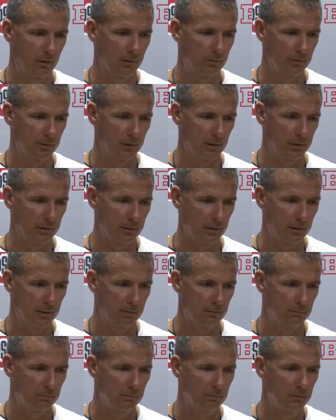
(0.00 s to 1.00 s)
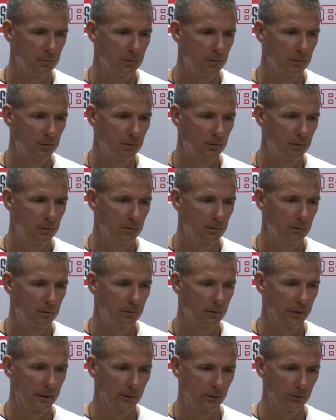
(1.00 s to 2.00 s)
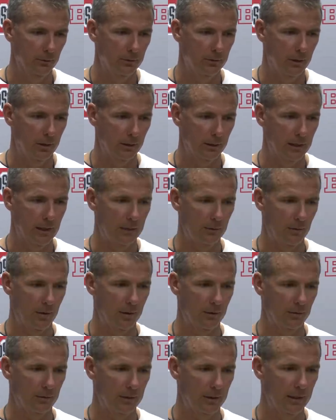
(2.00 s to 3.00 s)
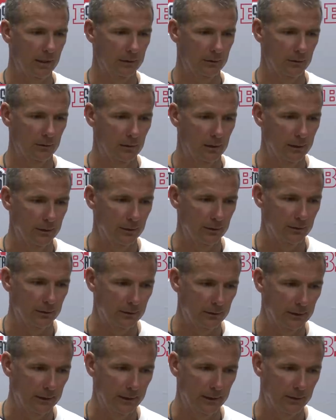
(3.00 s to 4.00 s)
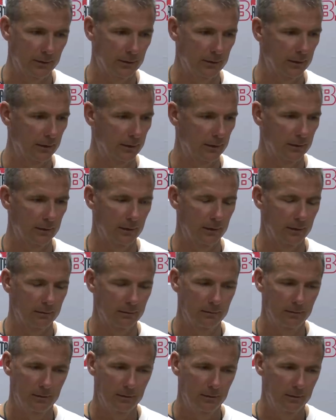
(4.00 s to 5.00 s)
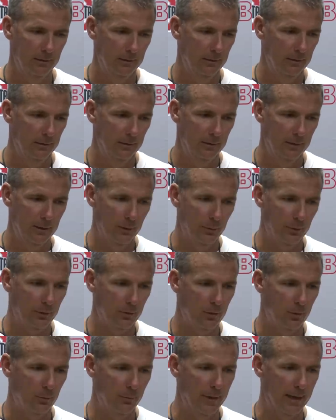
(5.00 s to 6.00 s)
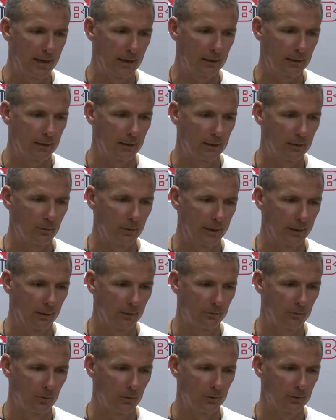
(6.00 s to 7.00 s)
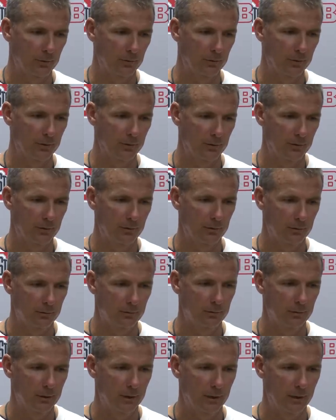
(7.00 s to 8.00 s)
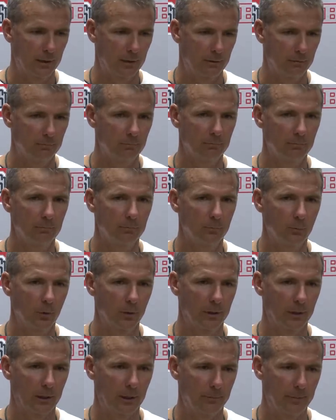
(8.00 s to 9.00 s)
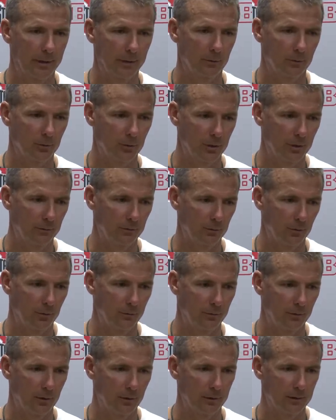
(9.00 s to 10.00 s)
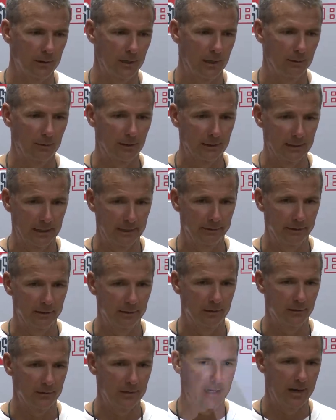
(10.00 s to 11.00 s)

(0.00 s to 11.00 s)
I was at, uh, at Utah and Colorado State, so I just, and it's, it's uh, typical back uh, when Air Force was uh, winning the Commander in Chief Trophy all the time, like Navy does